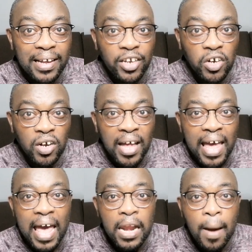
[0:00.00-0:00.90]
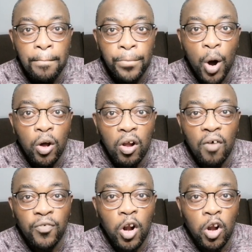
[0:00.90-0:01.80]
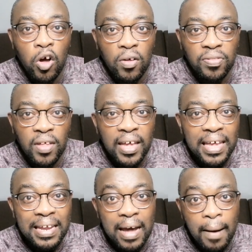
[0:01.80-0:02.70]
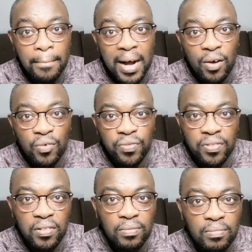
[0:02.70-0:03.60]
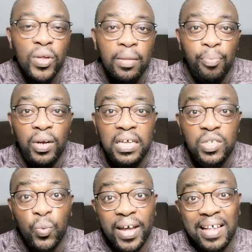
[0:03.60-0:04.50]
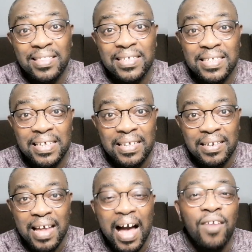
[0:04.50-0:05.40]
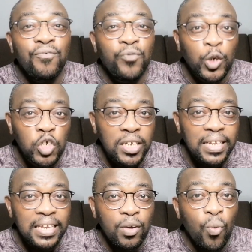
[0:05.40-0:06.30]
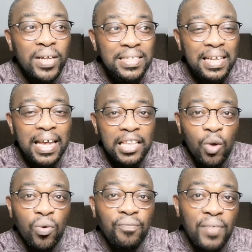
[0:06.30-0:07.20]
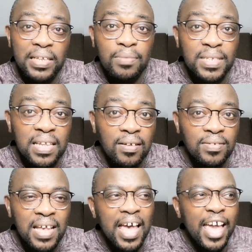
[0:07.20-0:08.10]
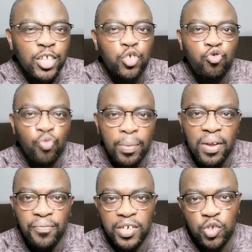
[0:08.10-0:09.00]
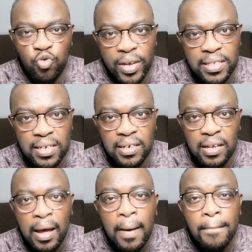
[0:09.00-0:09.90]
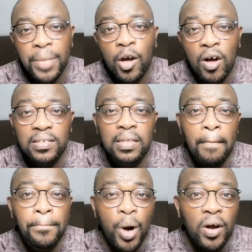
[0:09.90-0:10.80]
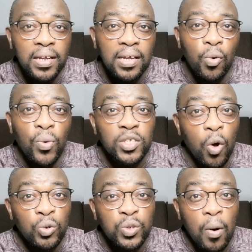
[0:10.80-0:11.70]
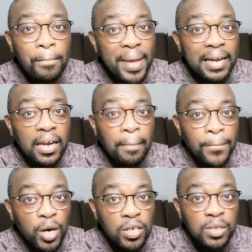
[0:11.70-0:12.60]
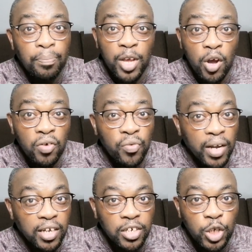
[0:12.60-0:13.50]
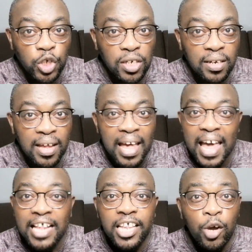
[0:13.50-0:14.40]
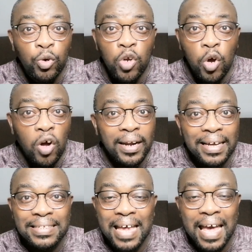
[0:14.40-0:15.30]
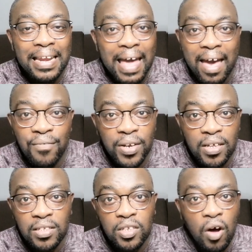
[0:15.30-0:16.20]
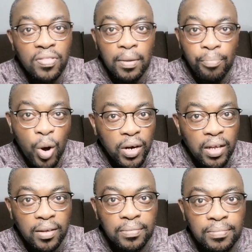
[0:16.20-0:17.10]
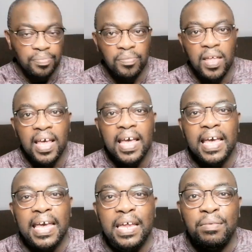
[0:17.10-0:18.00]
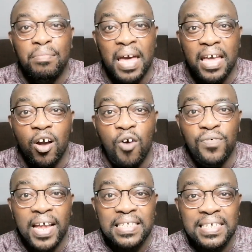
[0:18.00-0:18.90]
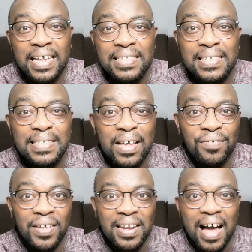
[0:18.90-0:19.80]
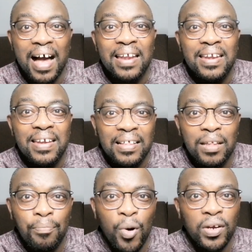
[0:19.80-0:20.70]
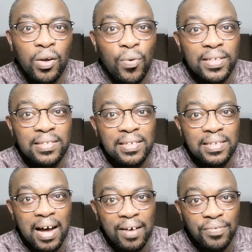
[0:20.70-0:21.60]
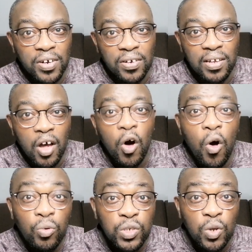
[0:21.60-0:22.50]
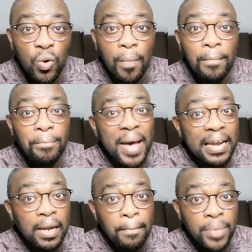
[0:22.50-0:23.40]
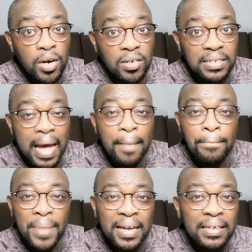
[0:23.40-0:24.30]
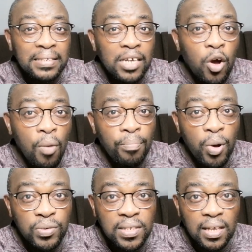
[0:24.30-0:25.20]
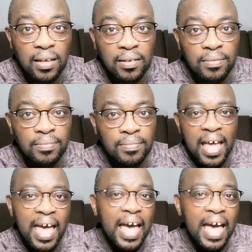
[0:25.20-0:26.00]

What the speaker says: behind her, and a ball of cloth in her mouth. When the police were at the scene, unfortunately, once again, they will find themselves extremely frustrated because the body was also badly burnt beyond recognition and they could not collect any evidence on the body. In May of 1997, another body was discovered, also badly burnt and badly decomposing.